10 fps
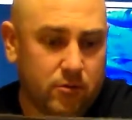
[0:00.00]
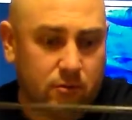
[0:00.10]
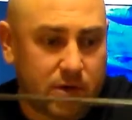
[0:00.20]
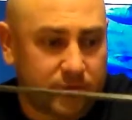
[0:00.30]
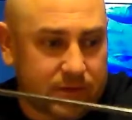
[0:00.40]

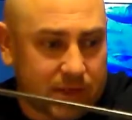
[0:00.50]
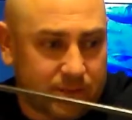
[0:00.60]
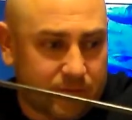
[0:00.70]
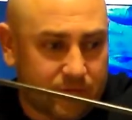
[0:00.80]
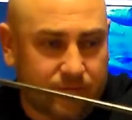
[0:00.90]
whatever type
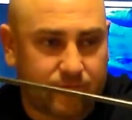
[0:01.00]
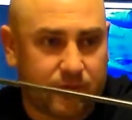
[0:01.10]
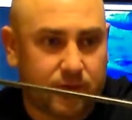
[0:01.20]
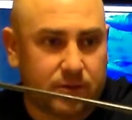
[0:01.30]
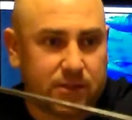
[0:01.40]
of
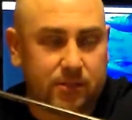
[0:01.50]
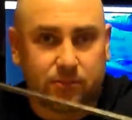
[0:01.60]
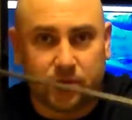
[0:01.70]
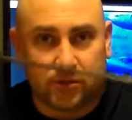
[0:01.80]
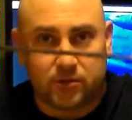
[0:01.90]
tip
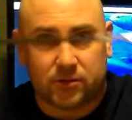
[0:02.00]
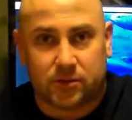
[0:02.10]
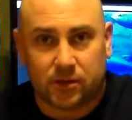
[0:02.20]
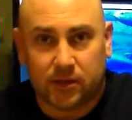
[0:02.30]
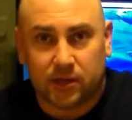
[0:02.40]
you
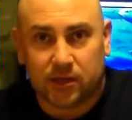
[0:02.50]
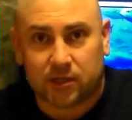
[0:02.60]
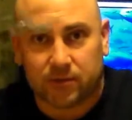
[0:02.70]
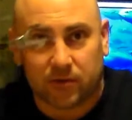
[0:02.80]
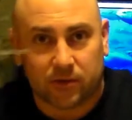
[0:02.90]
use. Could
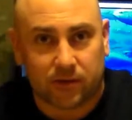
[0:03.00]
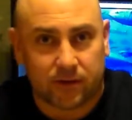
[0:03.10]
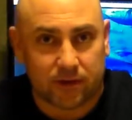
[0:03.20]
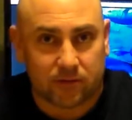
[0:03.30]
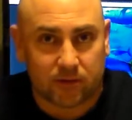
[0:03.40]
be one of
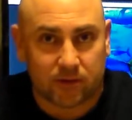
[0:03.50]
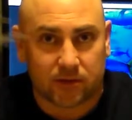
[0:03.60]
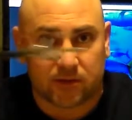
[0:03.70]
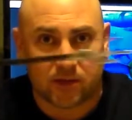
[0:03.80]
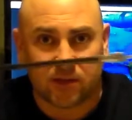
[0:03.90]
these
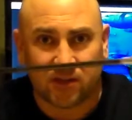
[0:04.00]
ones.